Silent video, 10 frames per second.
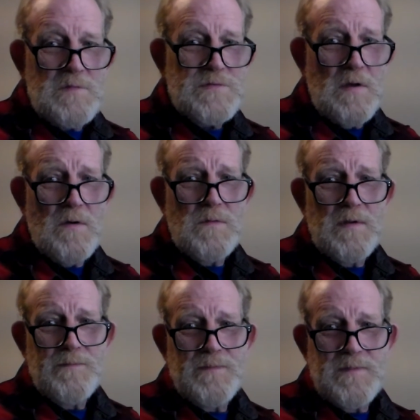So,
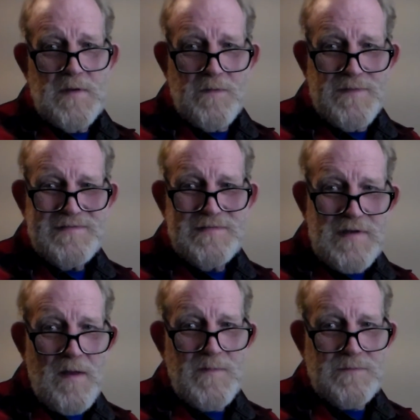this is
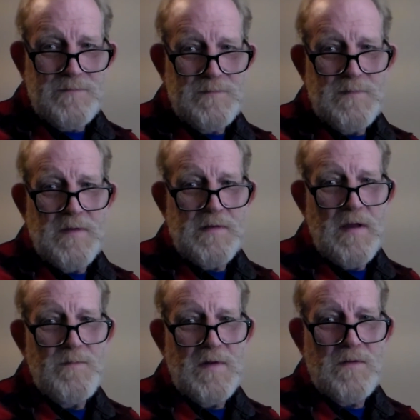coming. It's
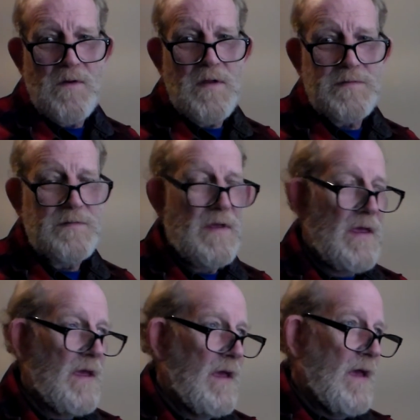coming across
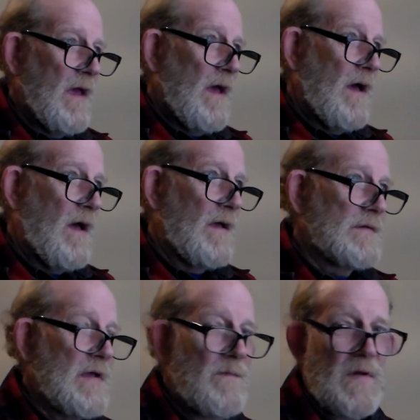
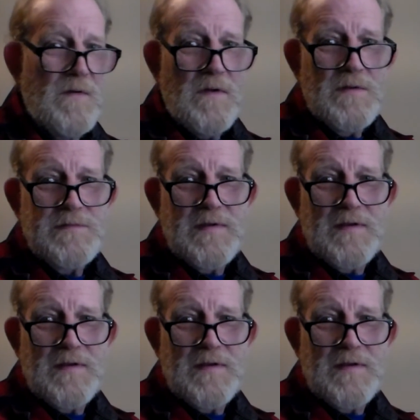the